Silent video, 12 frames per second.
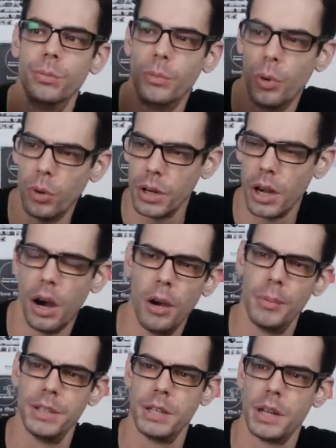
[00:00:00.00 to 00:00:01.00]
more
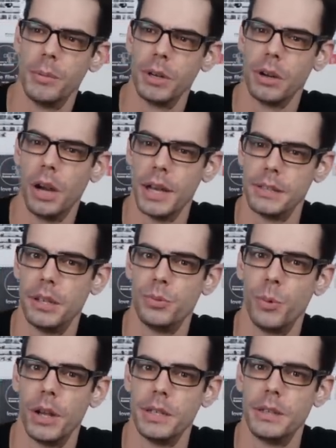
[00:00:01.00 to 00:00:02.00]
common to come across as
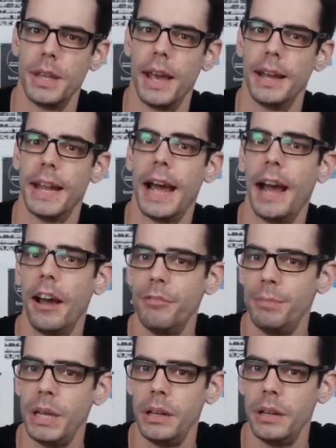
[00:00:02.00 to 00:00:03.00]
ones that
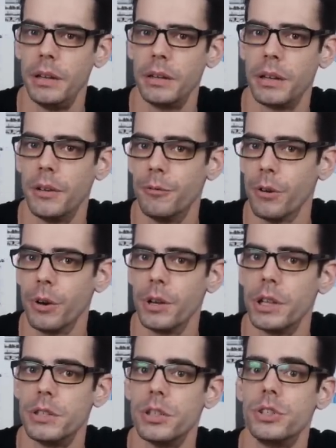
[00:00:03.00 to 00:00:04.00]
have been
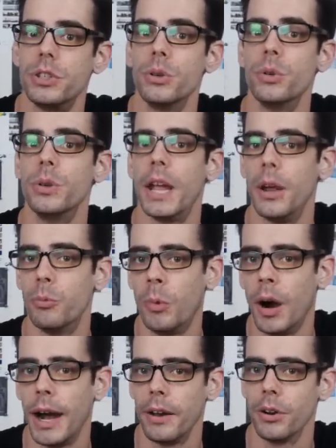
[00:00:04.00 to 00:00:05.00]
converted to shoot a
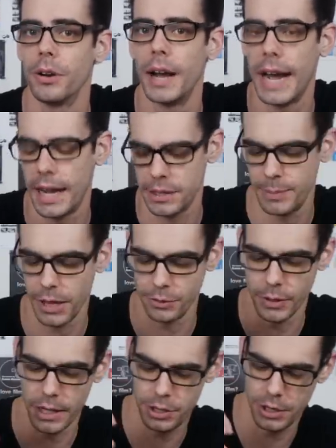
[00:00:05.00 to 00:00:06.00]
wider aspect
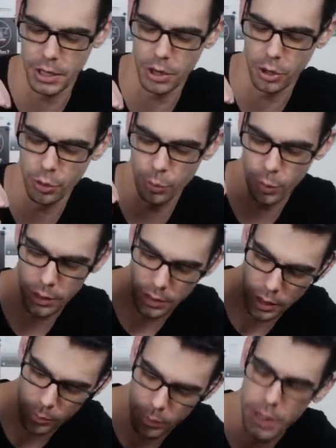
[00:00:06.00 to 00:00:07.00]
ratio with
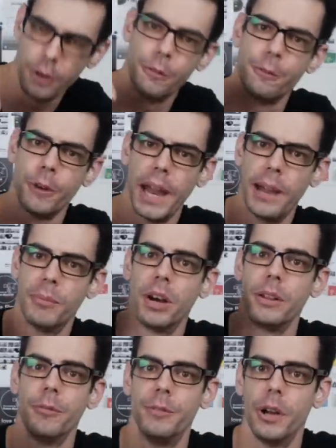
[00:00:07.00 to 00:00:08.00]
a bigger frame
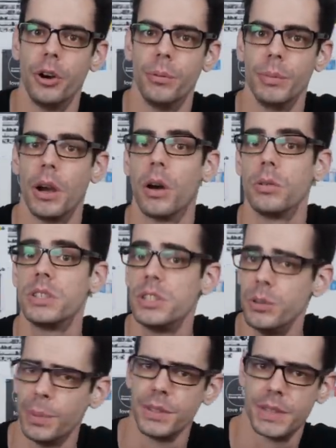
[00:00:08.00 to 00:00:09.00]
on the film called
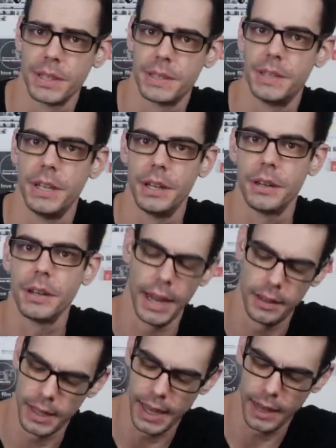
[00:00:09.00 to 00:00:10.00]
Super 16.
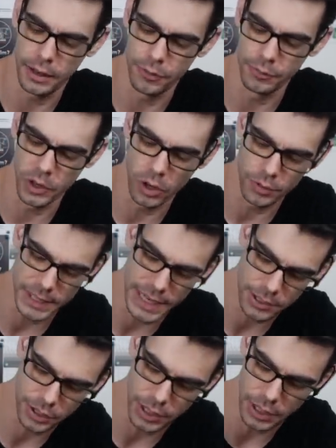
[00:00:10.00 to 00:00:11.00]
And that involves
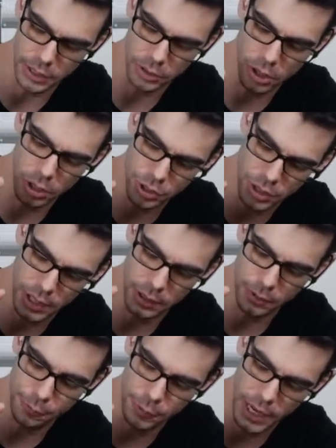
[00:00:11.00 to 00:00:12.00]
actually enlarging
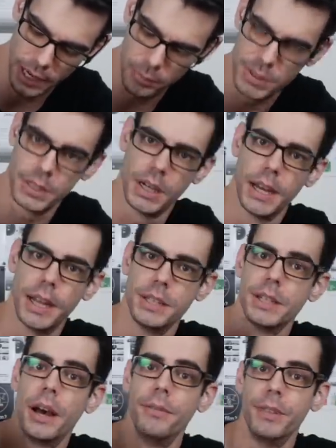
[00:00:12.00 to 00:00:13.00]
the frame
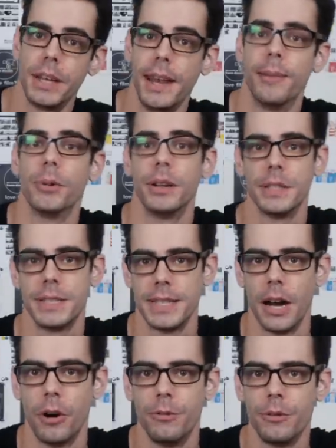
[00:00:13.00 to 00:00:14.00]
size of the camera
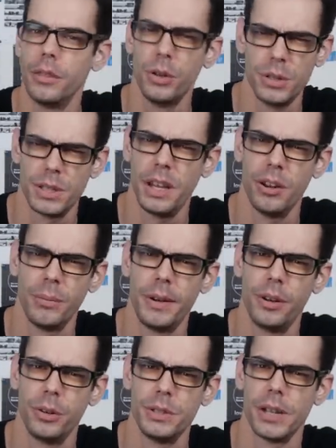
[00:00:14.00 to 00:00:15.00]
itself. Those later
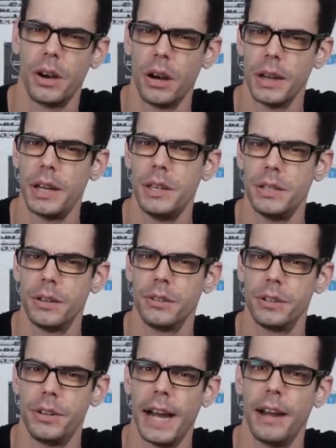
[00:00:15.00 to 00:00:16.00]
models are easier
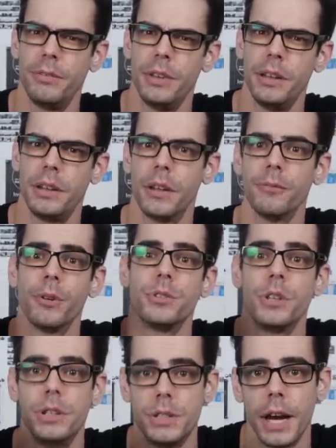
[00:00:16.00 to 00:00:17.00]
to have the
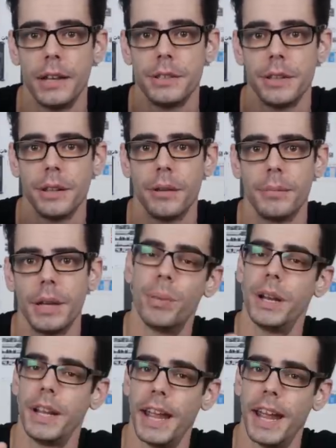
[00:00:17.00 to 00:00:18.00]
conversion done to them.
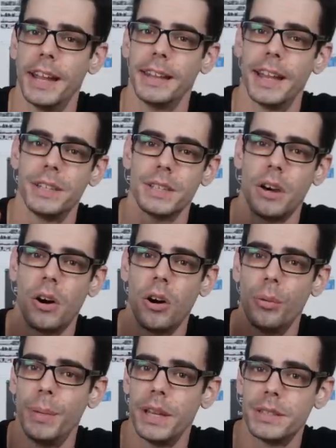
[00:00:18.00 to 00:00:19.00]
But again, that's all
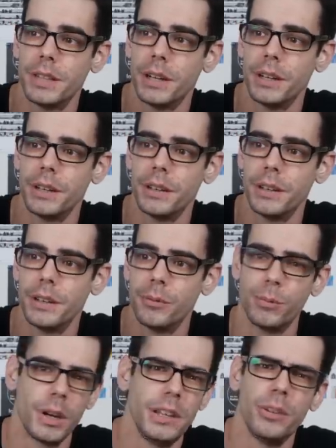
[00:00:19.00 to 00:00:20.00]
based on
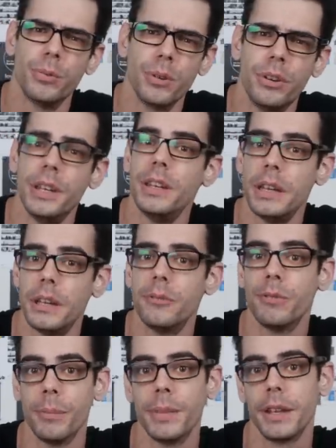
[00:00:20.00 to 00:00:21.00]
what you really need
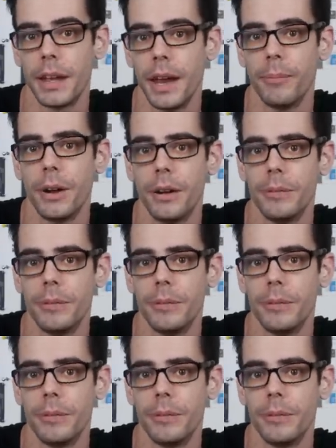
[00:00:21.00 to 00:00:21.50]
from the camera.